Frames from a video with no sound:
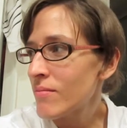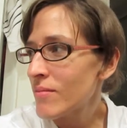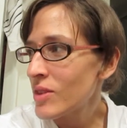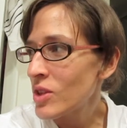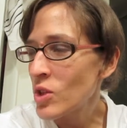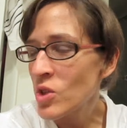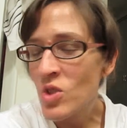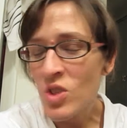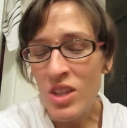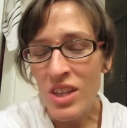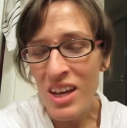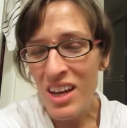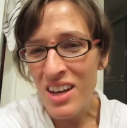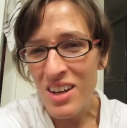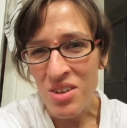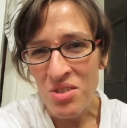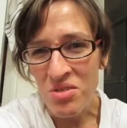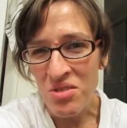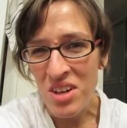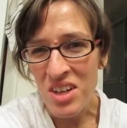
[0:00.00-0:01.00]
usually
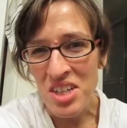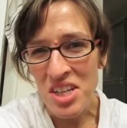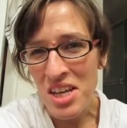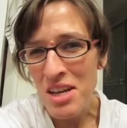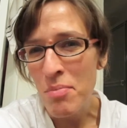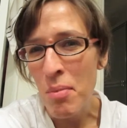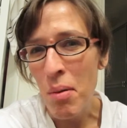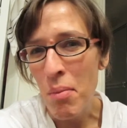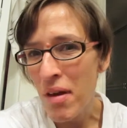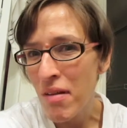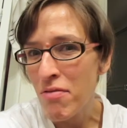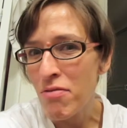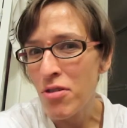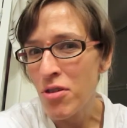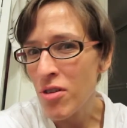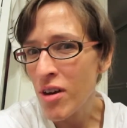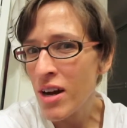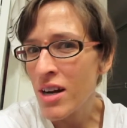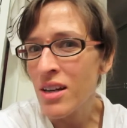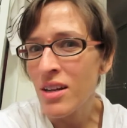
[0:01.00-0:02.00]
I take my bed for
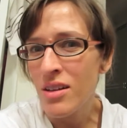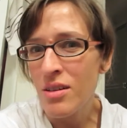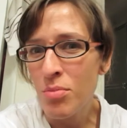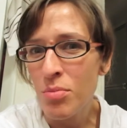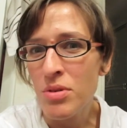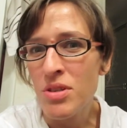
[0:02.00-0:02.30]
granted,